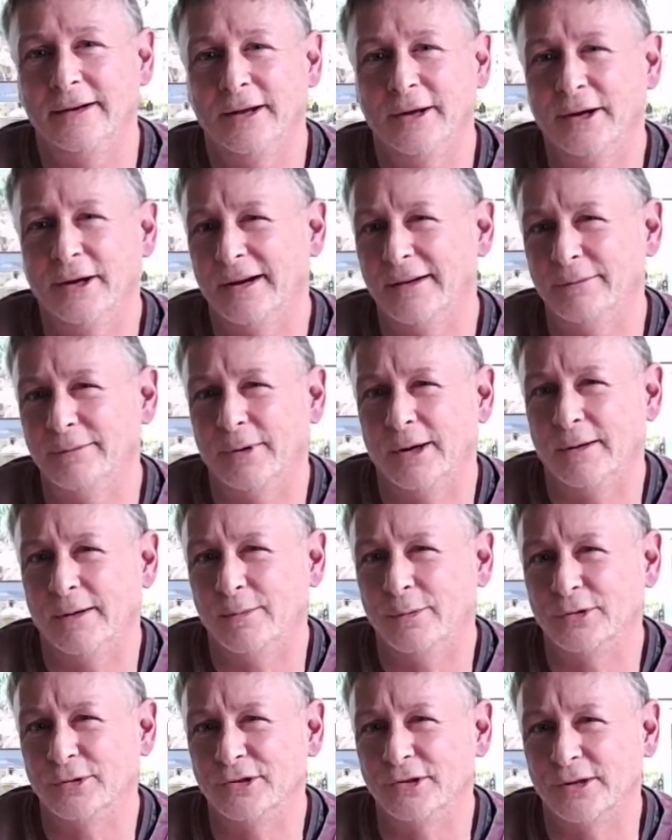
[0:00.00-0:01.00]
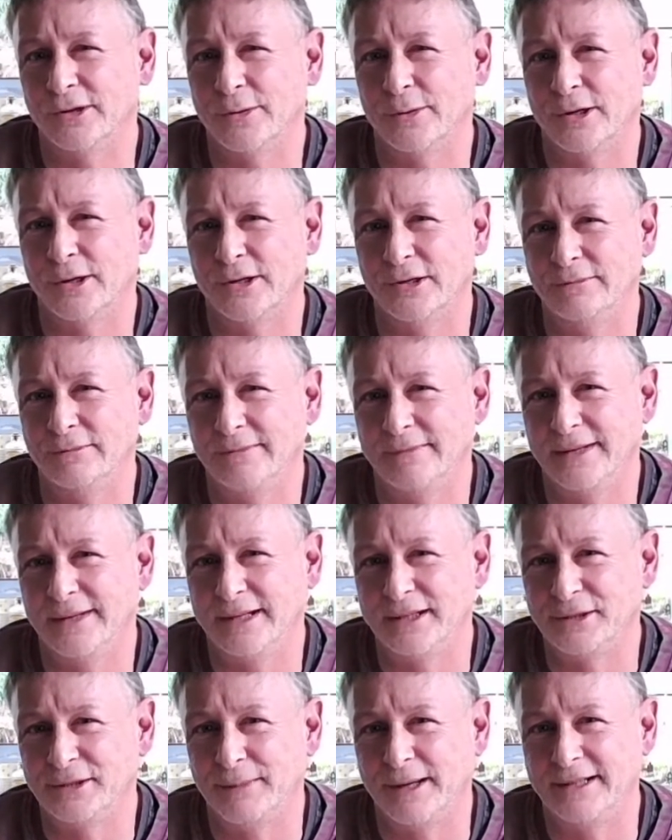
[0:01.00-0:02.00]
I wasn't quite
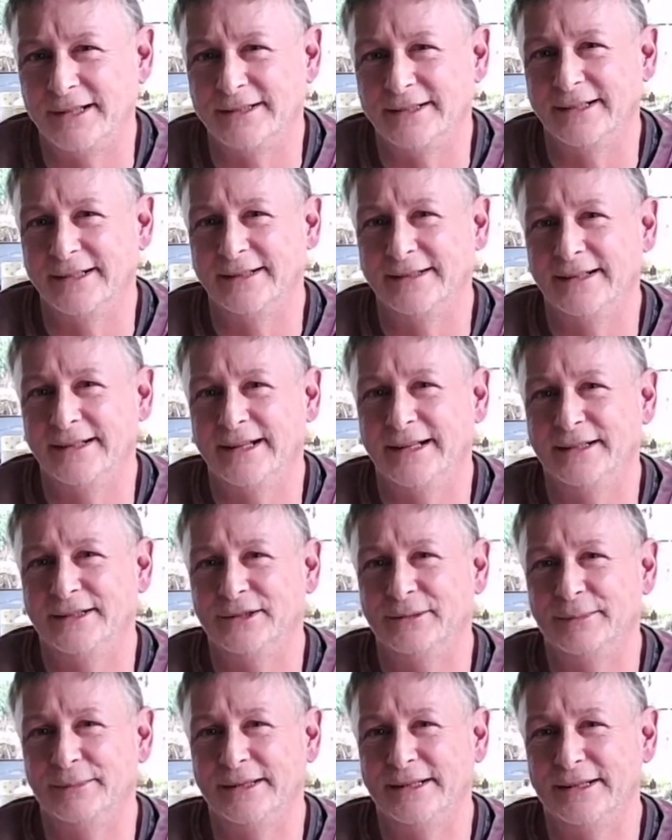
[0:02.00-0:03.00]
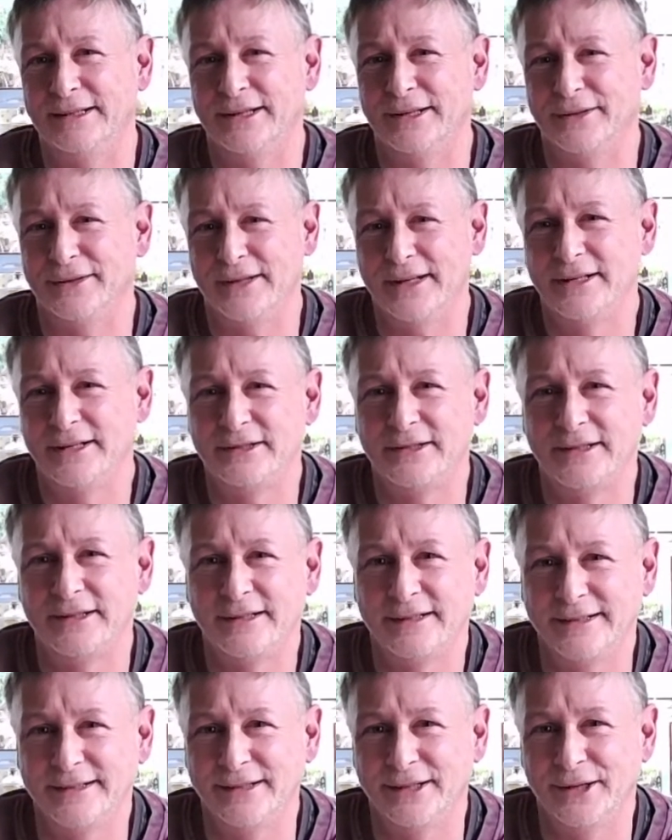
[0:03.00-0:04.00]
expecting it to be like this.
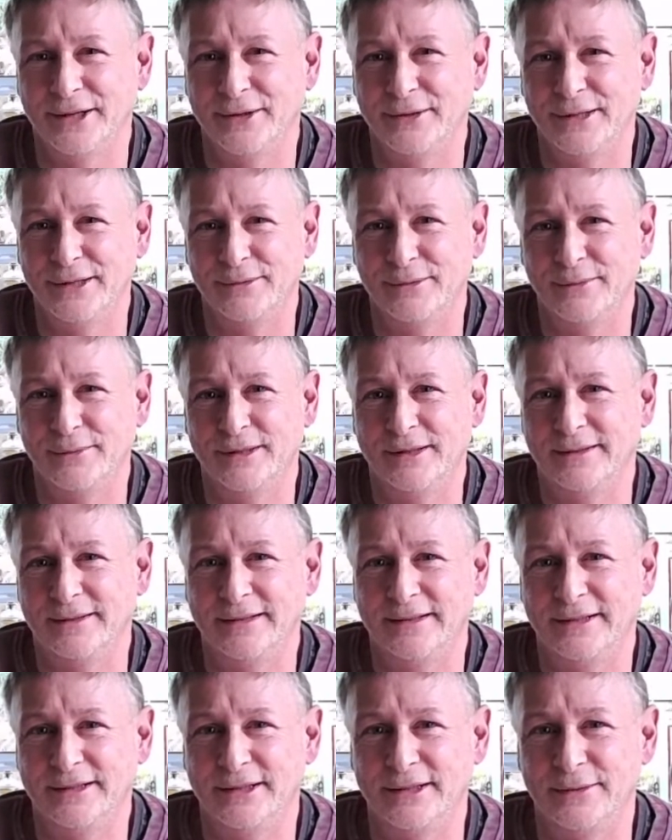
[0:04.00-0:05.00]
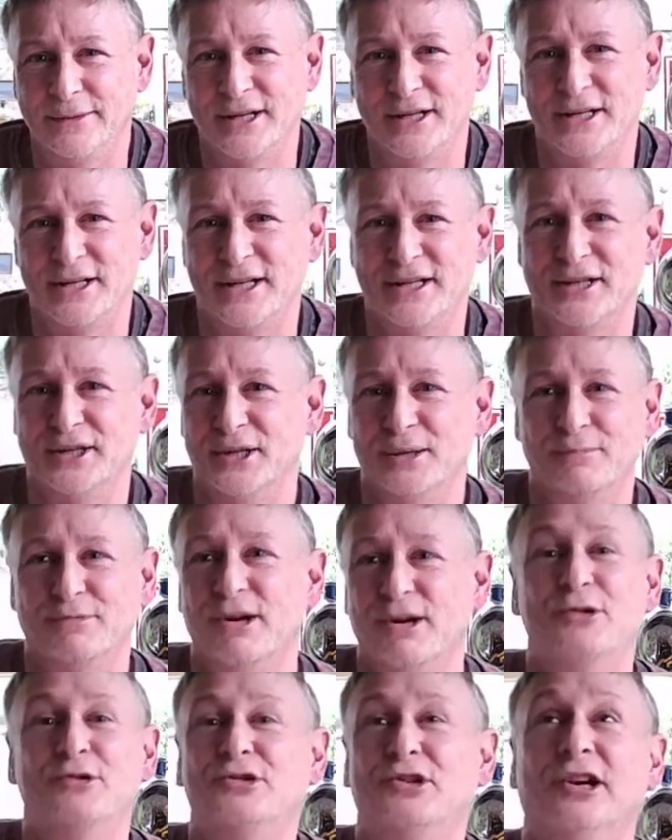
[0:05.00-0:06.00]
This isn't the
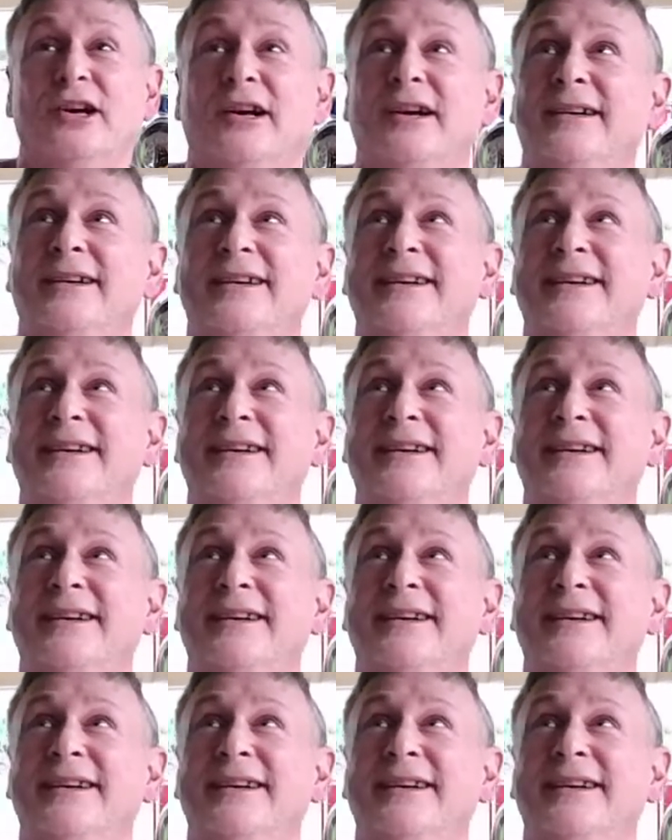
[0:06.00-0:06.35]
brochure.